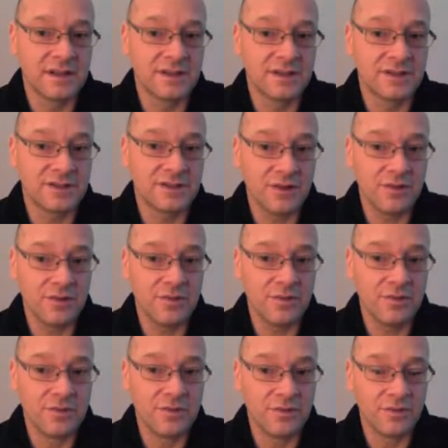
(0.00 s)

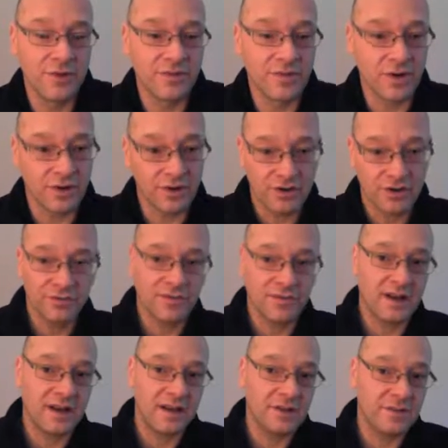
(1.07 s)
So we've got good
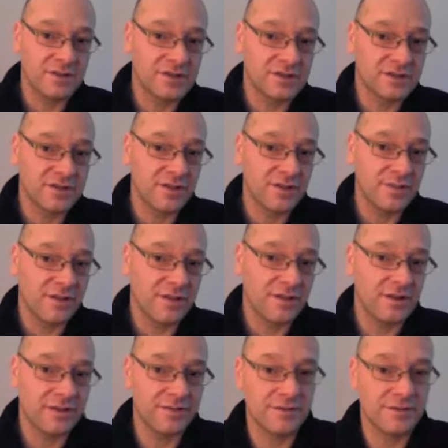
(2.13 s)
value is
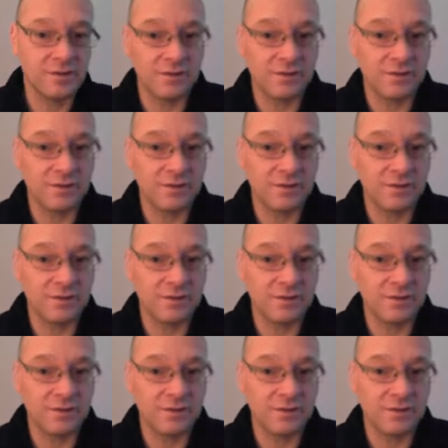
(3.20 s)
£2.34,